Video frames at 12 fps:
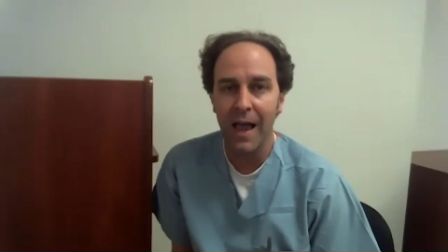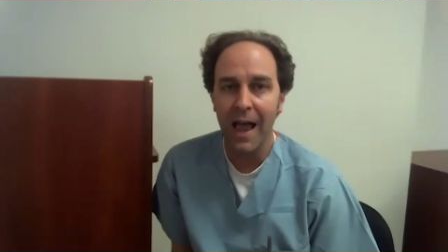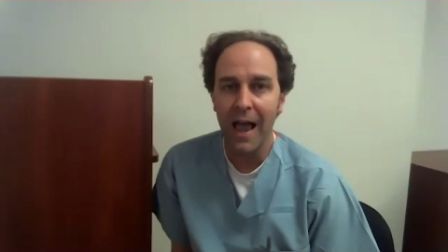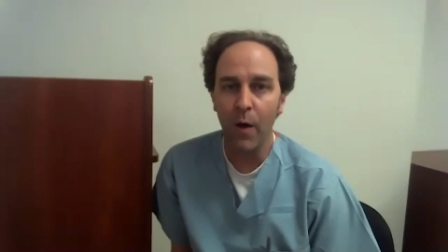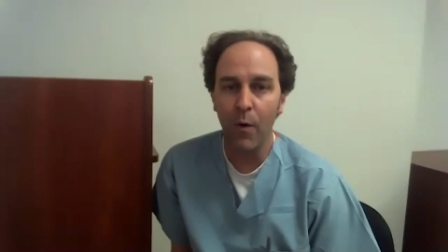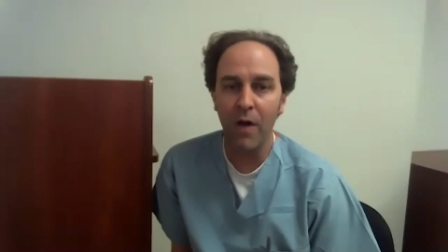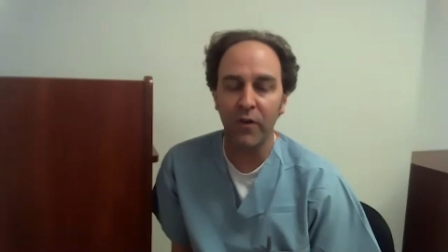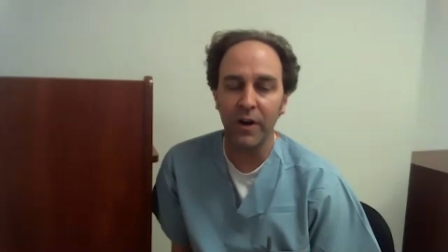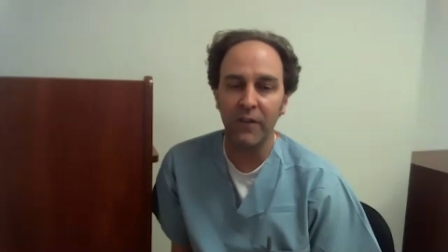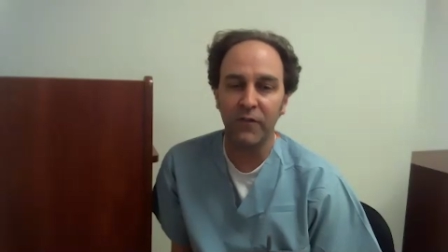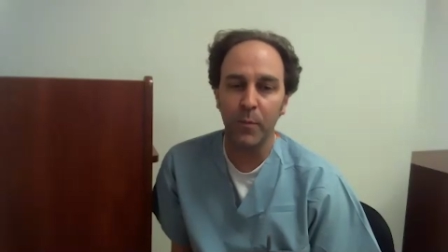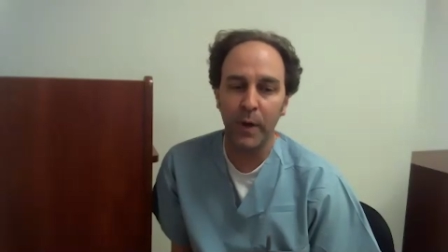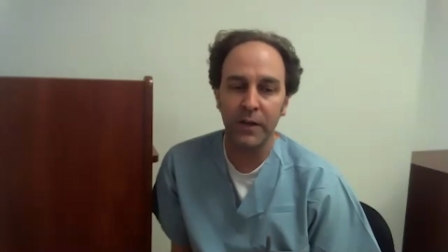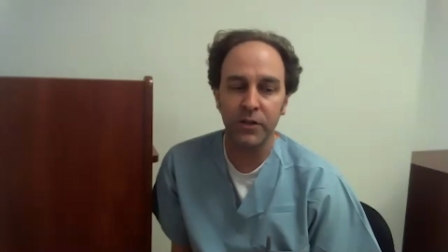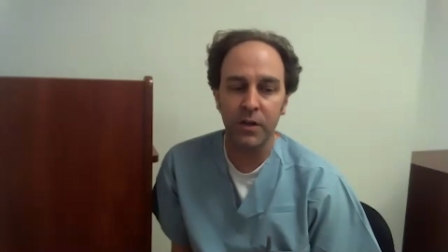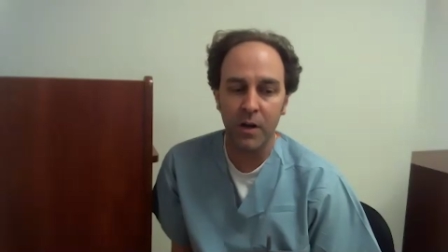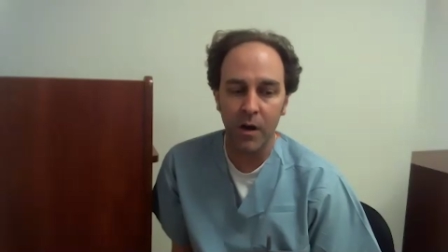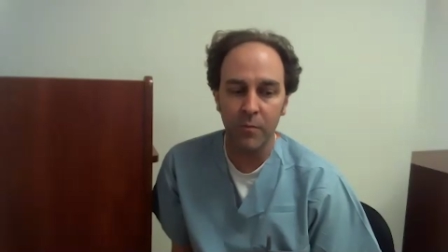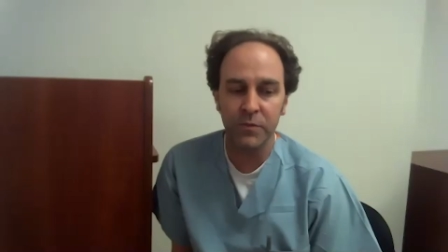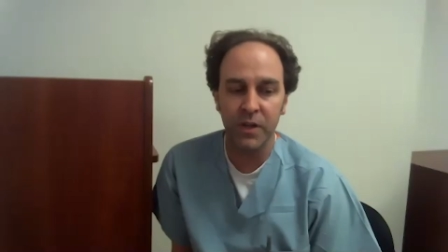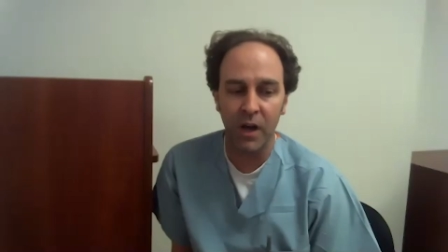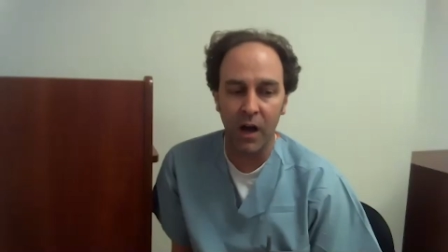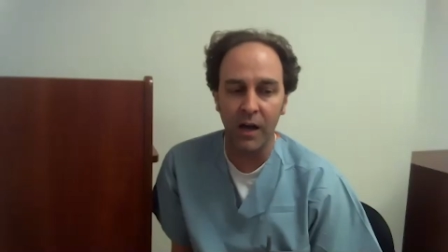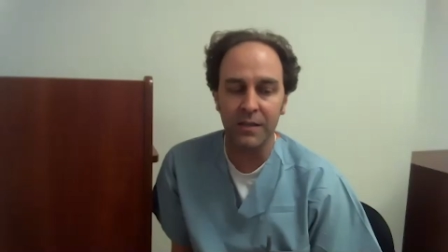However, if a patient comes to
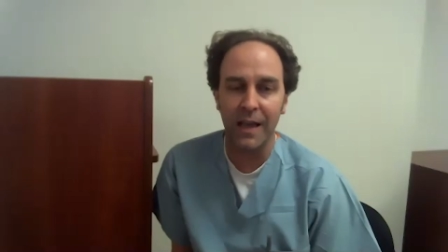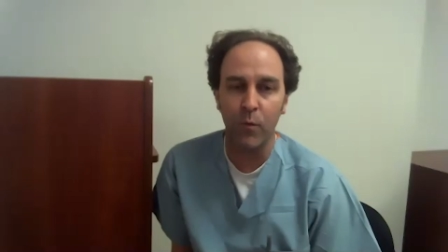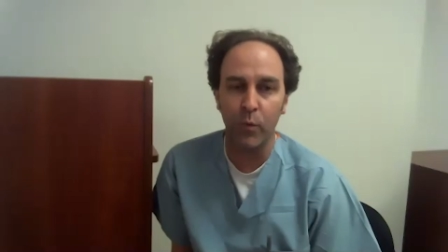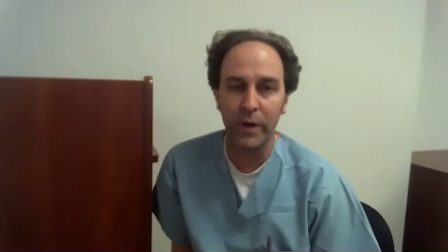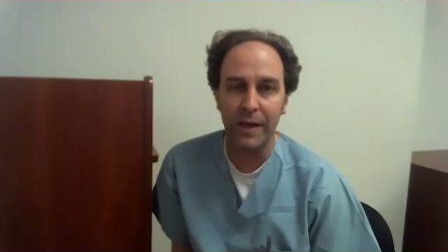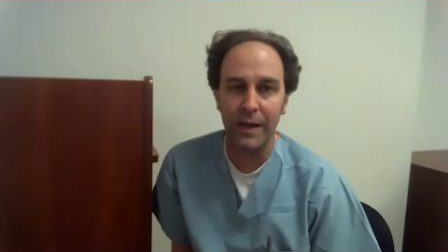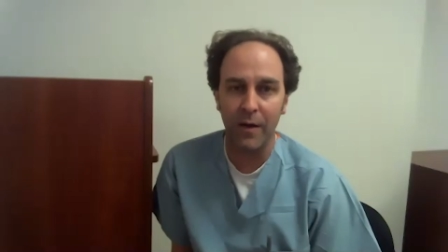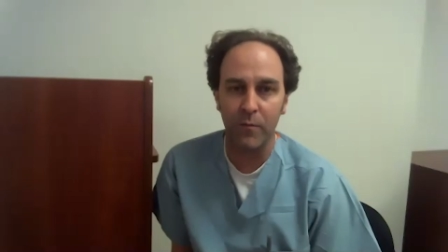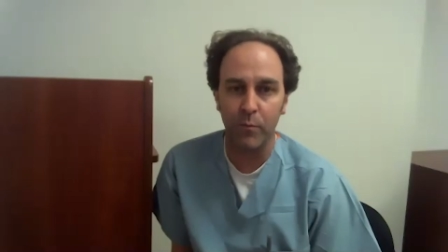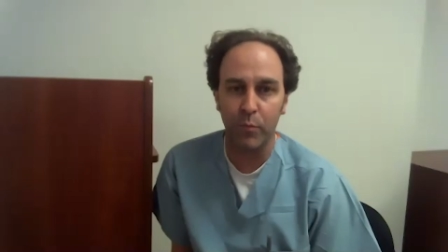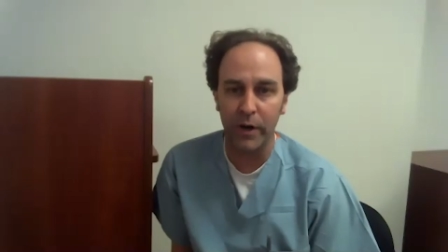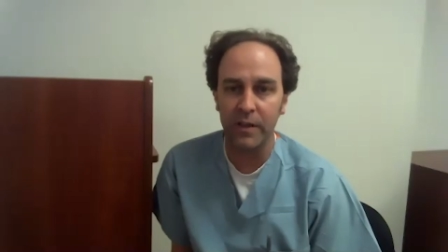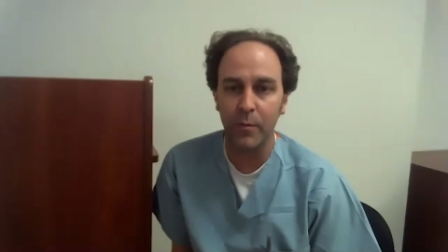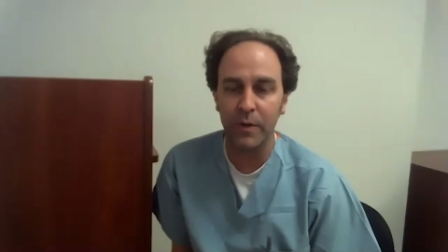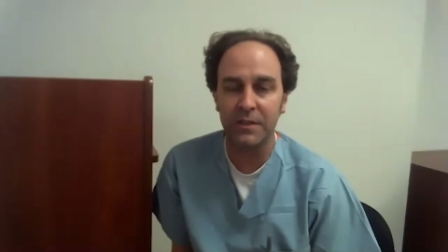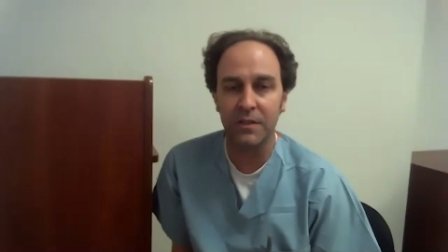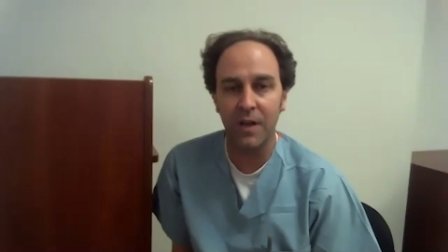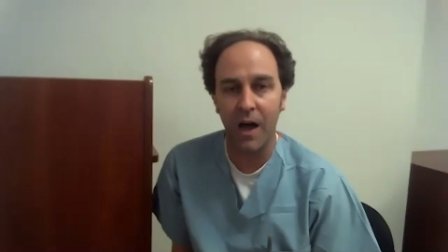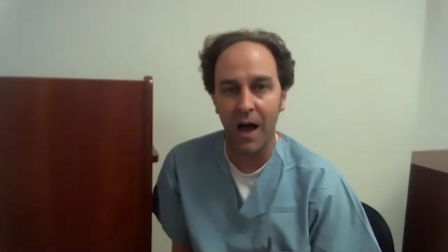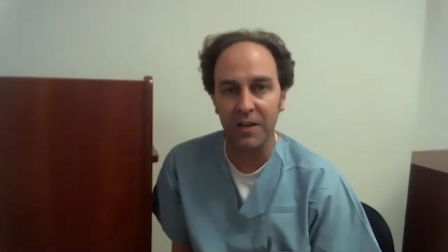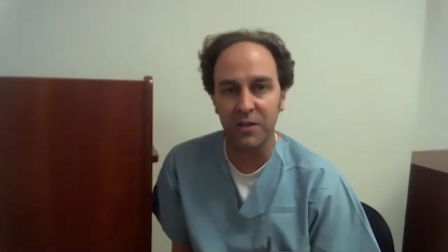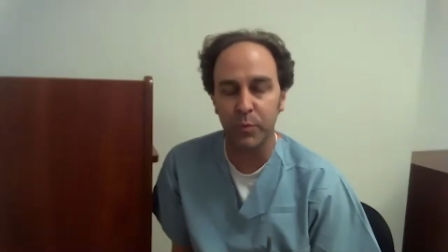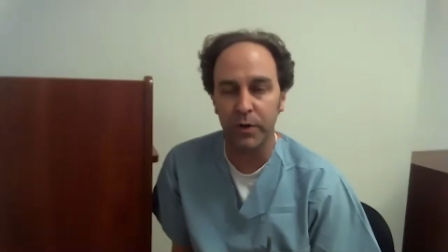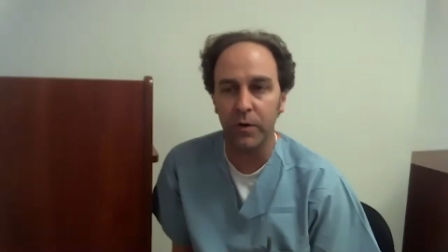us and we bring them into the
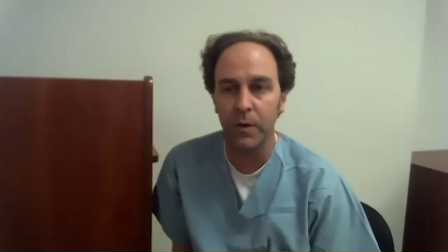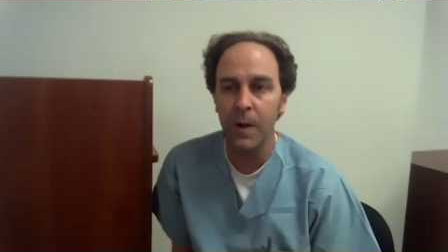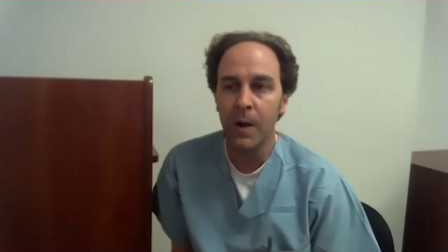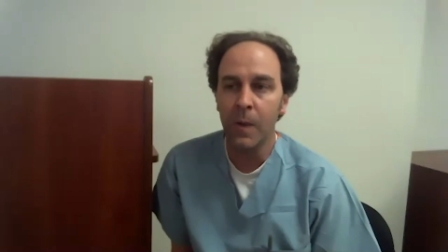hospital,